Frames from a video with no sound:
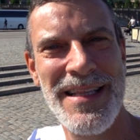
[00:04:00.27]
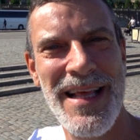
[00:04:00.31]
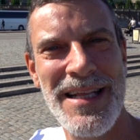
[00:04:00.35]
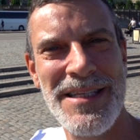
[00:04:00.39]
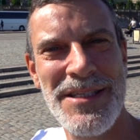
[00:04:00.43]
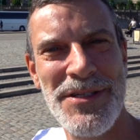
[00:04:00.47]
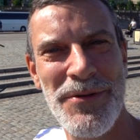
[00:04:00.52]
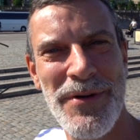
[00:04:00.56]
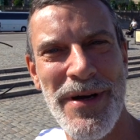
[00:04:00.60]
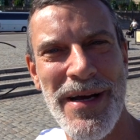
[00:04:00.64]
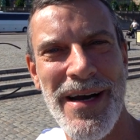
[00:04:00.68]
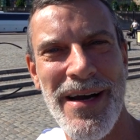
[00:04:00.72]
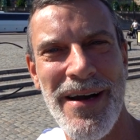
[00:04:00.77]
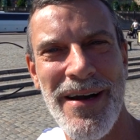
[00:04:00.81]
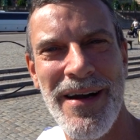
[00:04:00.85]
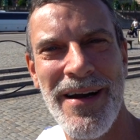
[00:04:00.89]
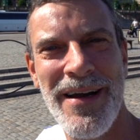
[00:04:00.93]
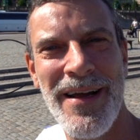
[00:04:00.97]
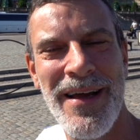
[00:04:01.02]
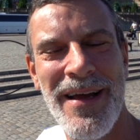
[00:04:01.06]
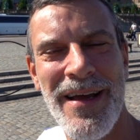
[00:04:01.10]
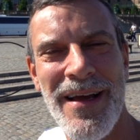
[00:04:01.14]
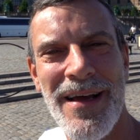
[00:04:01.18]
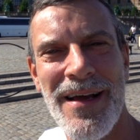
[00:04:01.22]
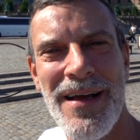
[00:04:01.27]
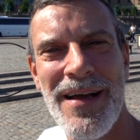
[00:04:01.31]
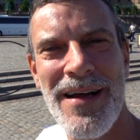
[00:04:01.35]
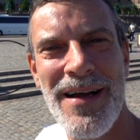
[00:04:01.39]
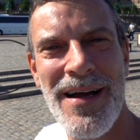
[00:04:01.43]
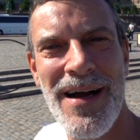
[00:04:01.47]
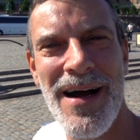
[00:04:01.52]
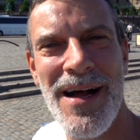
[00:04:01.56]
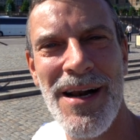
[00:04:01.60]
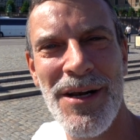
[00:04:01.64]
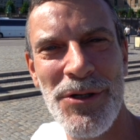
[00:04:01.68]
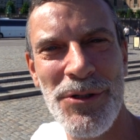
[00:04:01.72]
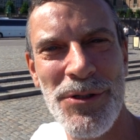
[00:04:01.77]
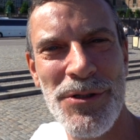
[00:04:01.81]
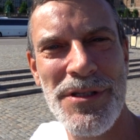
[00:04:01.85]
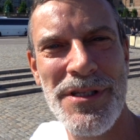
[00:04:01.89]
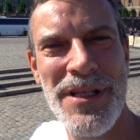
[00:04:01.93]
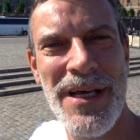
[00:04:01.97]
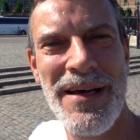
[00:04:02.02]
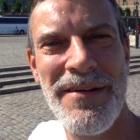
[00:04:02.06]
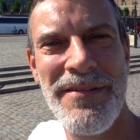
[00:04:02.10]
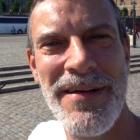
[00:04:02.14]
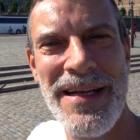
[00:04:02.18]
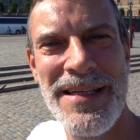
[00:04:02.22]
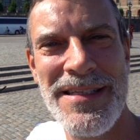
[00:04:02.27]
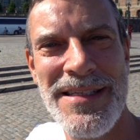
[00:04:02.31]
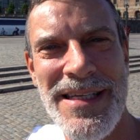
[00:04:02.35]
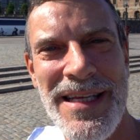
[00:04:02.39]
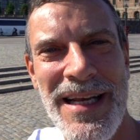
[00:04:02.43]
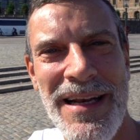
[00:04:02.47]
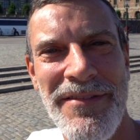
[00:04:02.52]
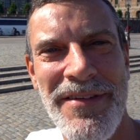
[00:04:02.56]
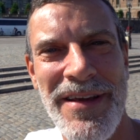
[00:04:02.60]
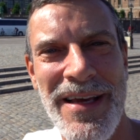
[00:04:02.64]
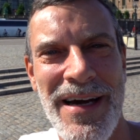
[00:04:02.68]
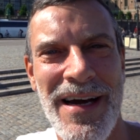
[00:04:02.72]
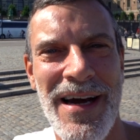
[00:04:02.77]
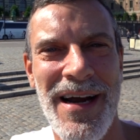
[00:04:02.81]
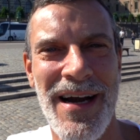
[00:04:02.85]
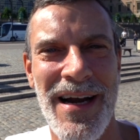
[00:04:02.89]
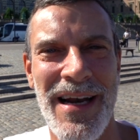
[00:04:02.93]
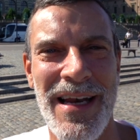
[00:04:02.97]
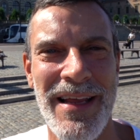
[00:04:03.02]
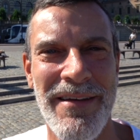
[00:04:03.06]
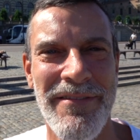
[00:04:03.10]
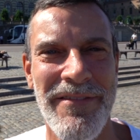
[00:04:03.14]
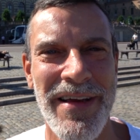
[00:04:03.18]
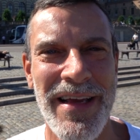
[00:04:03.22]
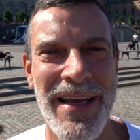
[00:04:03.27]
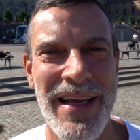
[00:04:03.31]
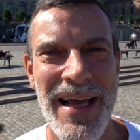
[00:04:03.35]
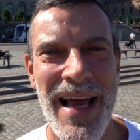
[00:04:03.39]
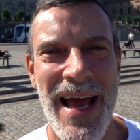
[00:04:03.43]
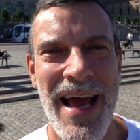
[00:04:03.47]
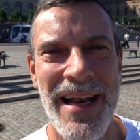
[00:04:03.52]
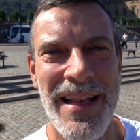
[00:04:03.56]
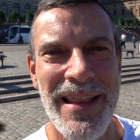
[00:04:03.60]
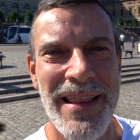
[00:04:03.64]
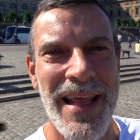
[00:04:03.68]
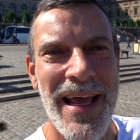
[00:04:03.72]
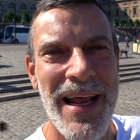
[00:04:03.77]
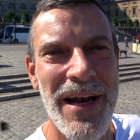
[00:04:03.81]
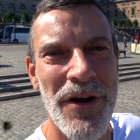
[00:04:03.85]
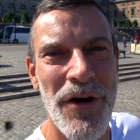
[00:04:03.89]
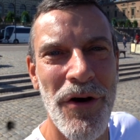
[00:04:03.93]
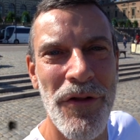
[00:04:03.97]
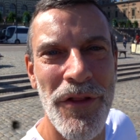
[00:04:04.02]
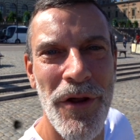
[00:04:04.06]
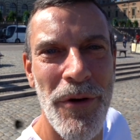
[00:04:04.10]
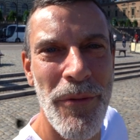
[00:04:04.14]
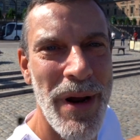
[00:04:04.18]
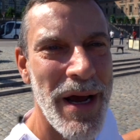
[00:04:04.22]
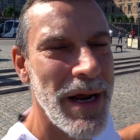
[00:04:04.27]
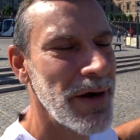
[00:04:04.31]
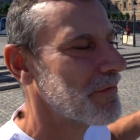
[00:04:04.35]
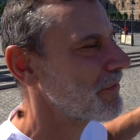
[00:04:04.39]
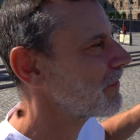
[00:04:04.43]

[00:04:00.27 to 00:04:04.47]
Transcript: That's where Carl Gustav and Sylvia are living, and then on the right